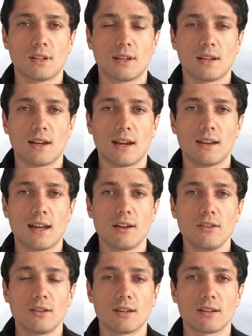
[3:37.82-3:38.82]
And now you
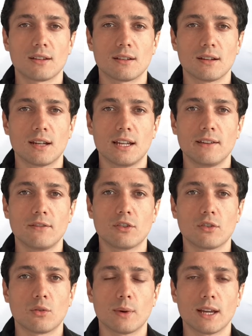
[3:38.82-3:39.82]
can leave your
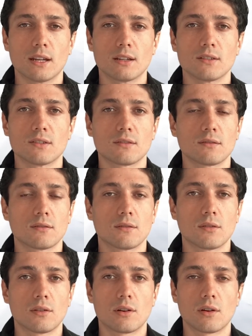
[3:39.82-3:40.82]
awareness
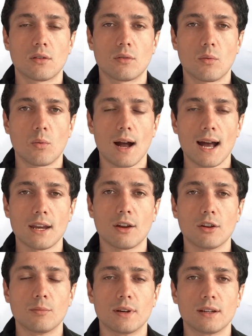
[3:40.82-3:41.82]
wide
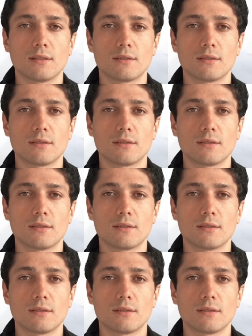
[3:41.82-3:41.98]
open,